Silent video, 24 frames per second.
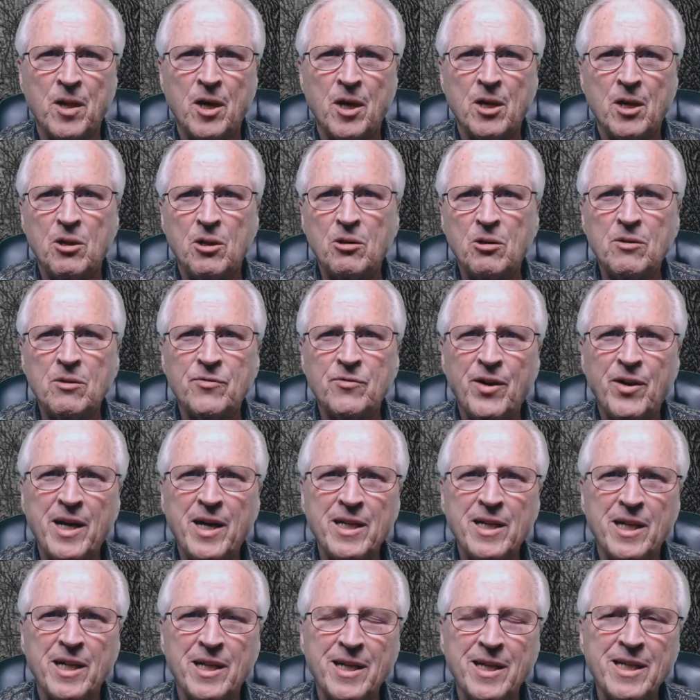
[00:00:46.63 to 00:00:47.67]
You can
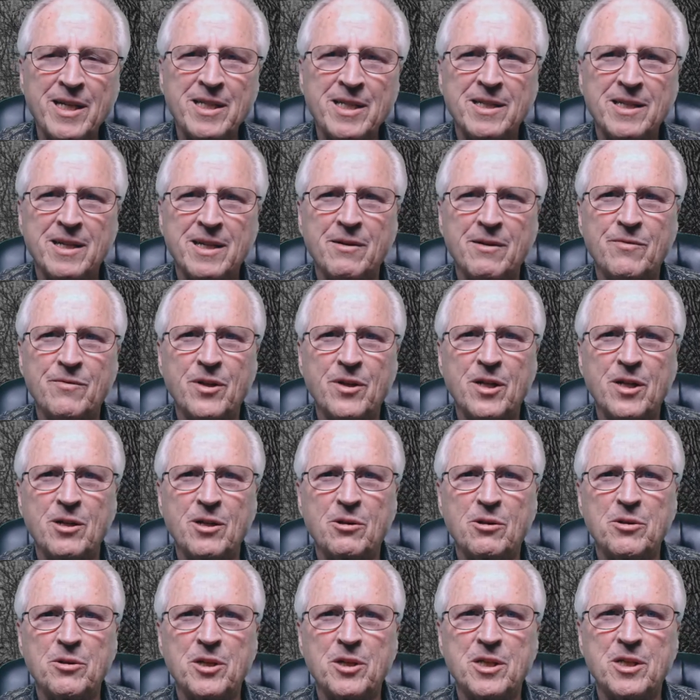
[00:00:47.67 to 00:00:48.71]
find a link to that
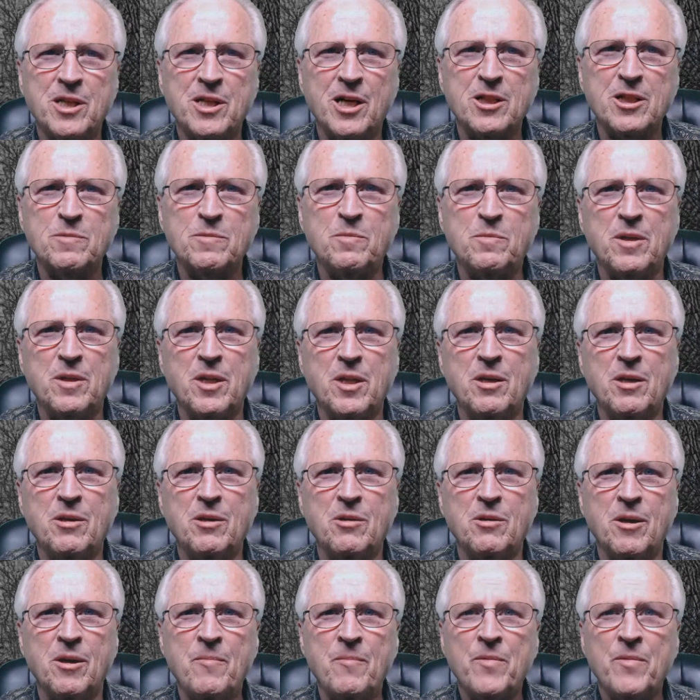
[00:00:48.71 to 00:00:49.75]
video in the text
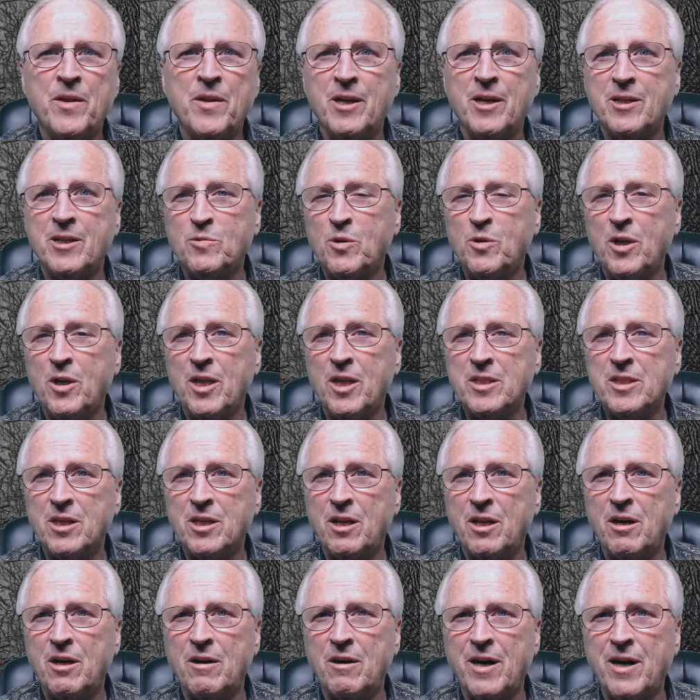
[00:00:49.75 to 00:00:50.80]
below, as well as
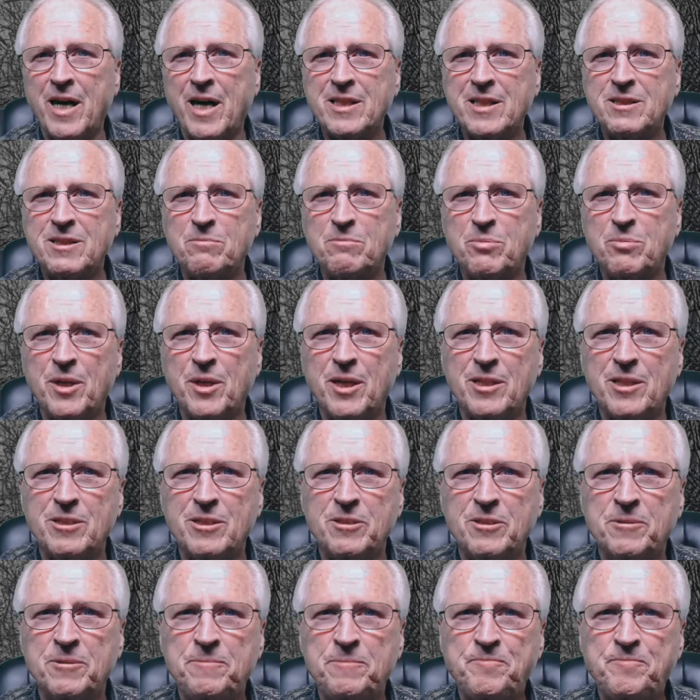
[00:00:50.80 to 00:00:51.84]
on our action
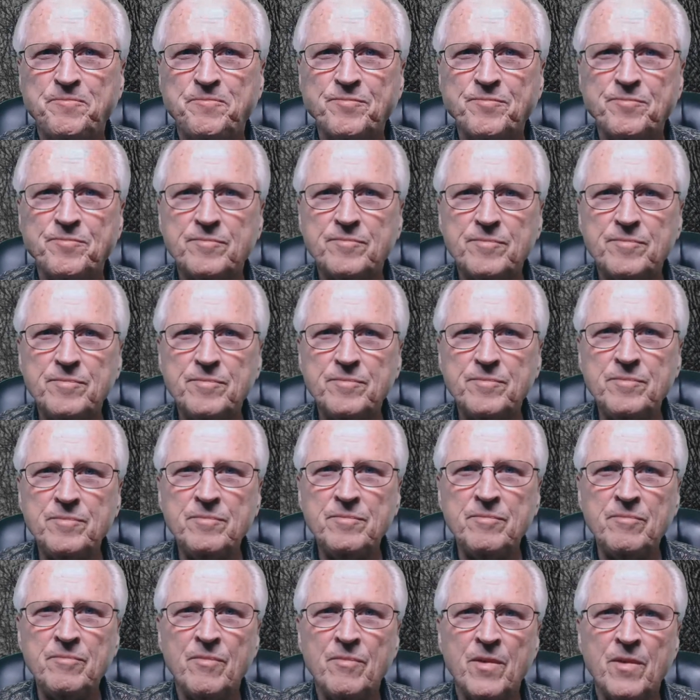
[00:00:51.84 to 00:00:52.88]
page.
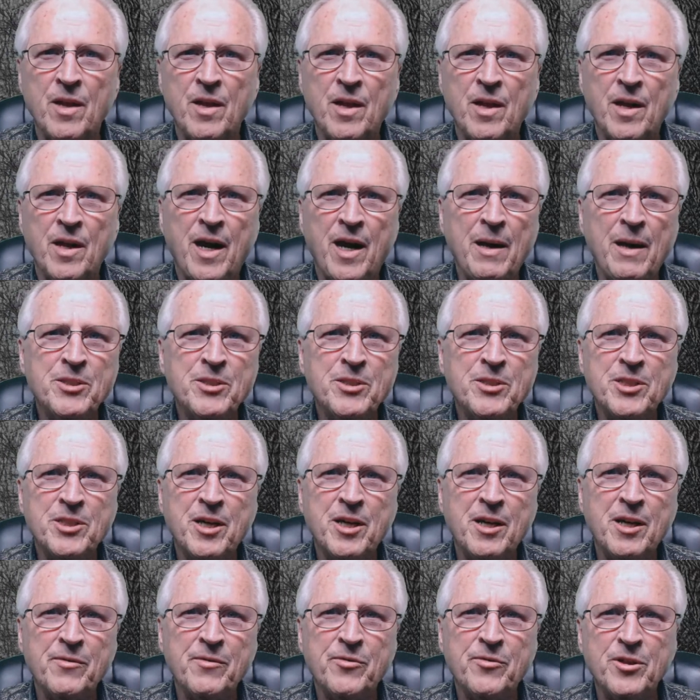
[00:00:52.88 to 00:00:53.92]
I've been
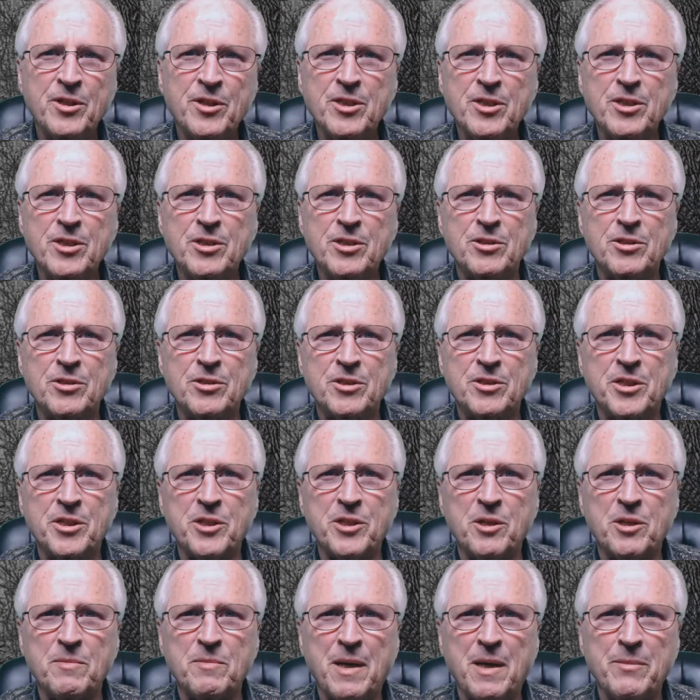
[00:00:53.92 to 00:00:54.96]
saying for years that the
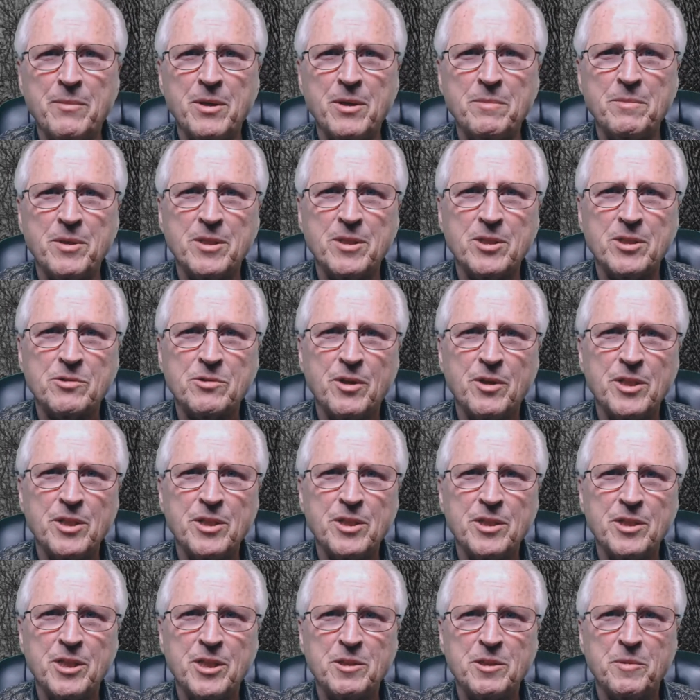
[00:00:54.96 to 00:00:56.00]
Obama
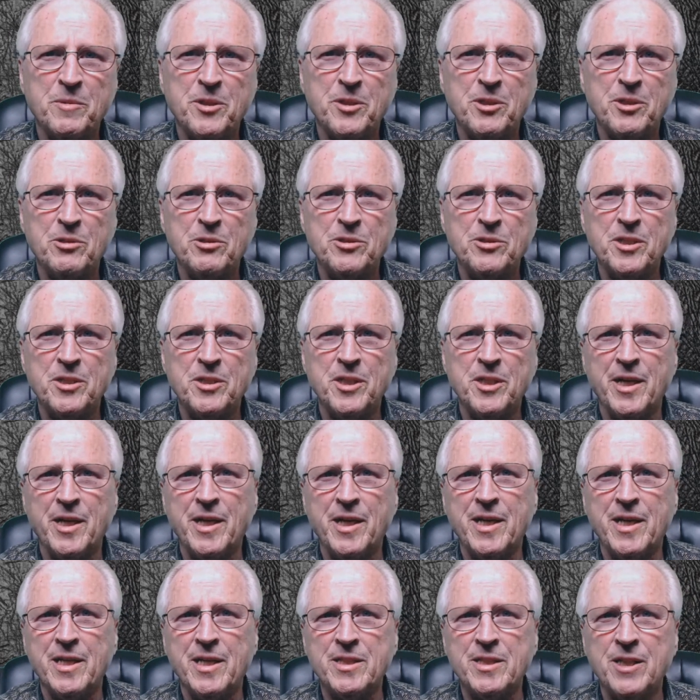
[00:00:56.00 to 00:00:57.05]
administration has been using the
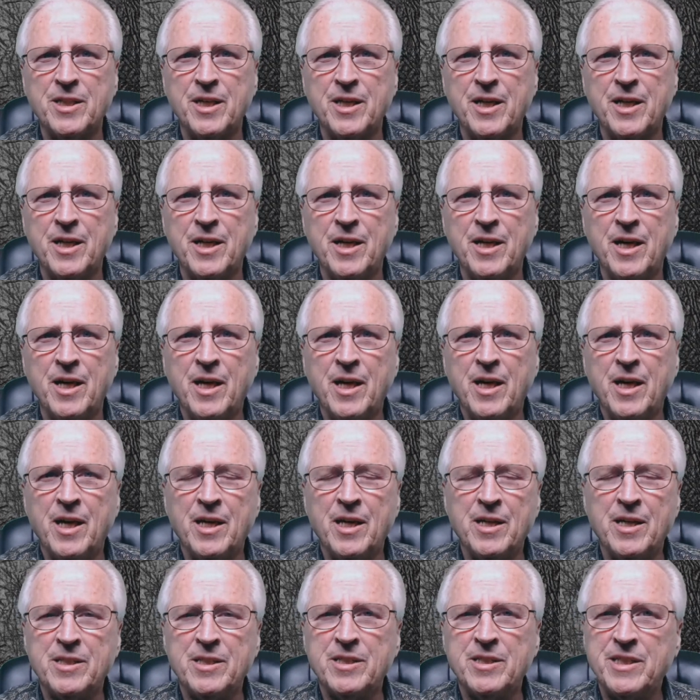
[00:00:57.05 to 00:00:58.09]
NSA
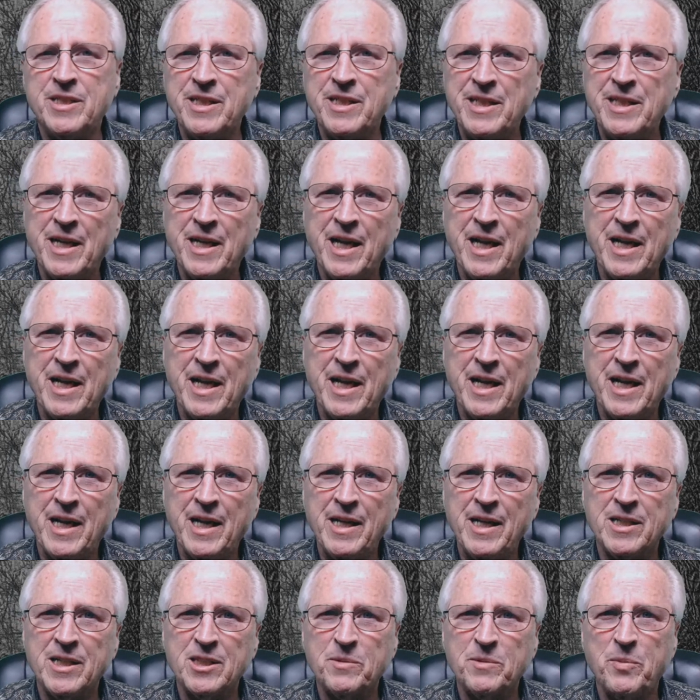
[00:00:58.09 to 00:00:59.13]
and the CIA
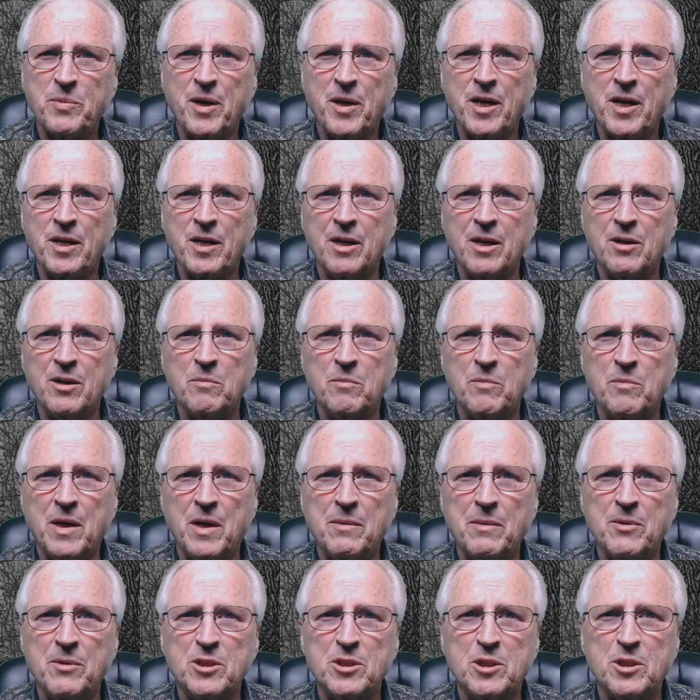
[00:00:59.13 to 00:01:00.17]
to spy on
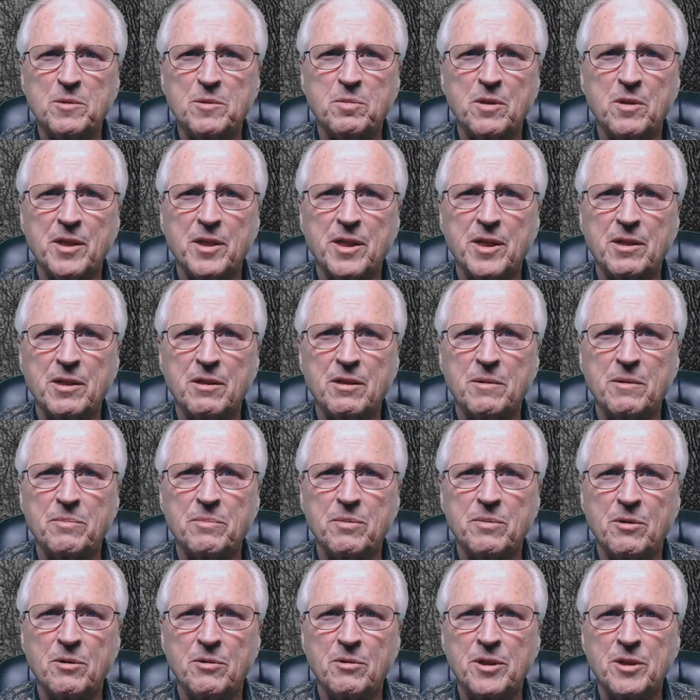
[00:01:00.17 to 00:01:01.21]
Obama's political
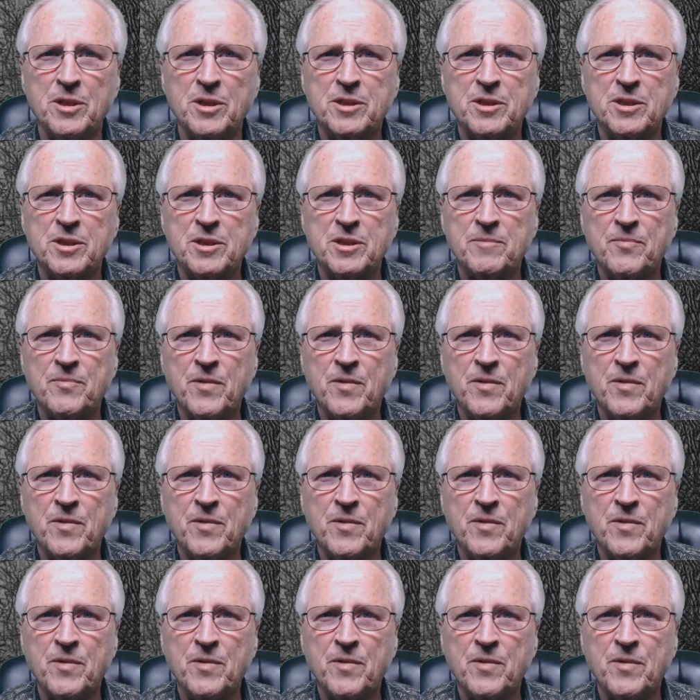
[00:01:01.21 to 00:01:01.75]
opponents.